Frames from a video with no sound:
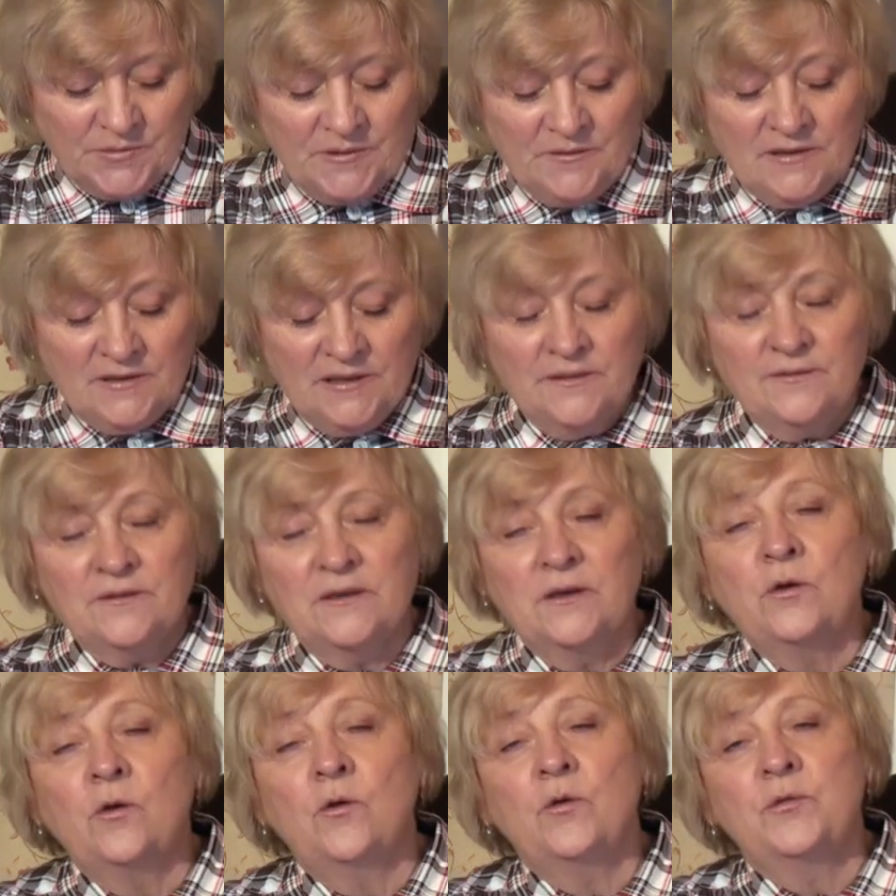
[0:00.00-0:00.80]
with
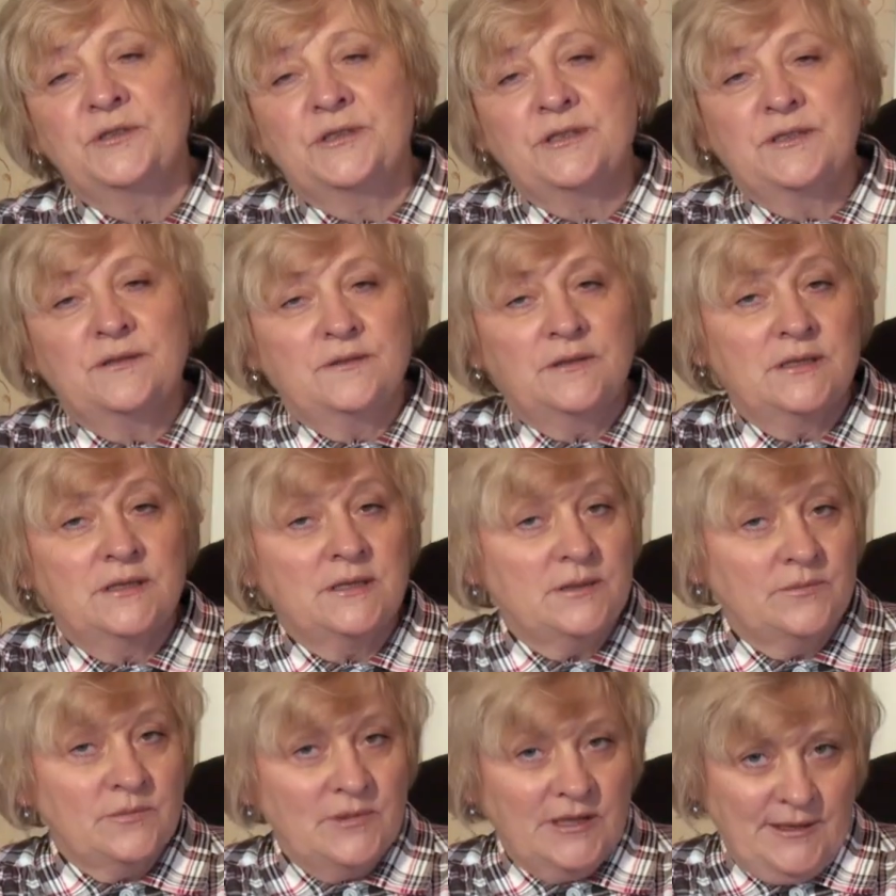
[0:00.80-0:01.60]
neither
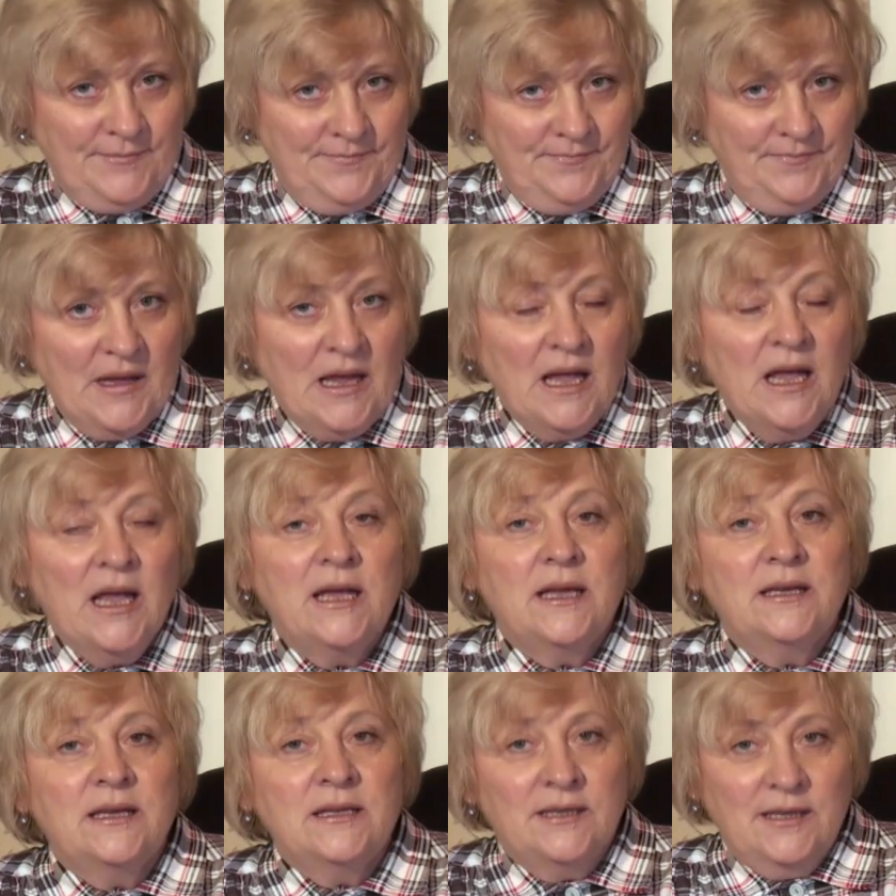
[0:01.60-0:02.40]
gold nor
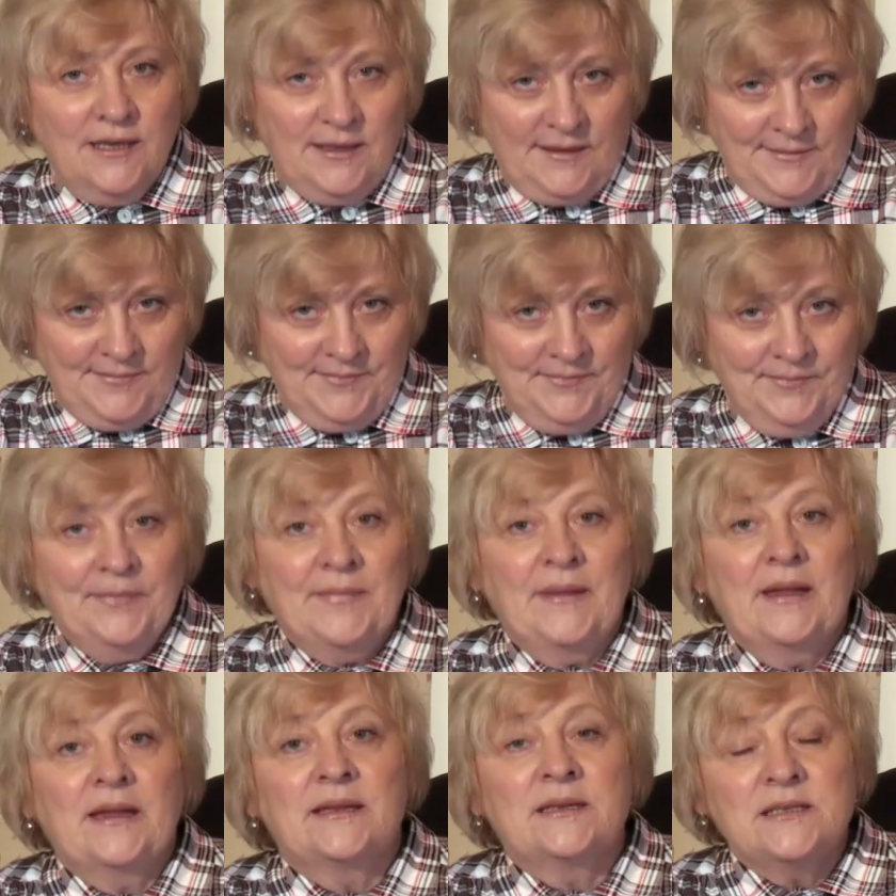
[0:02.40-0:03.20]
national
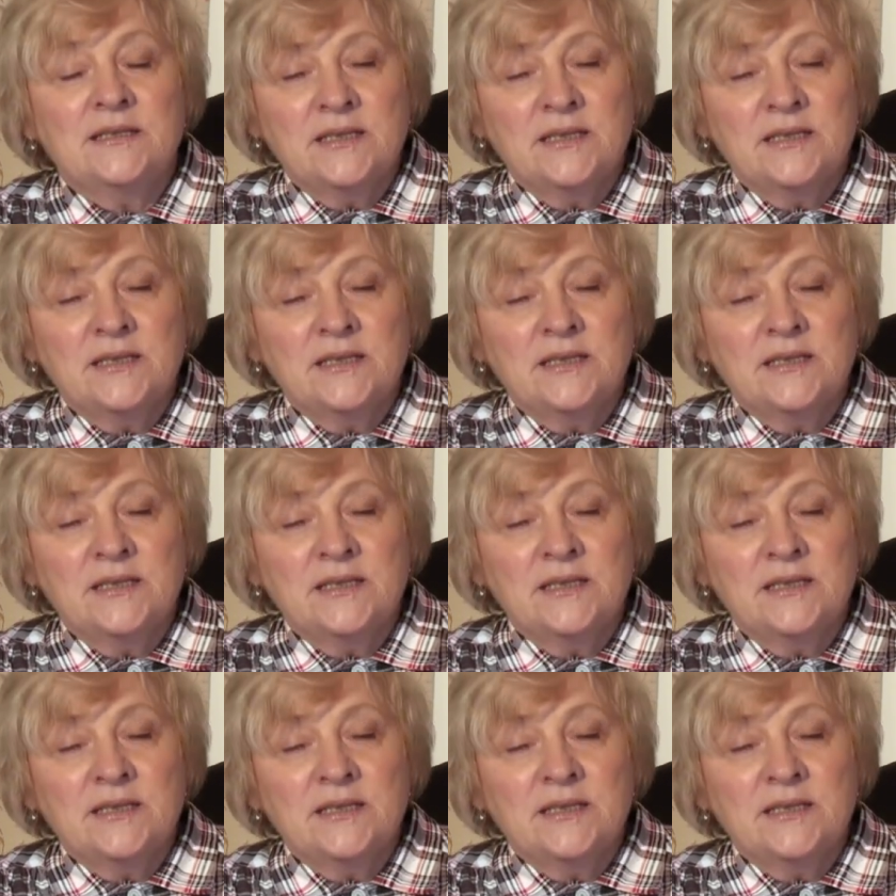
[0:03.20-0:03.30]
produce.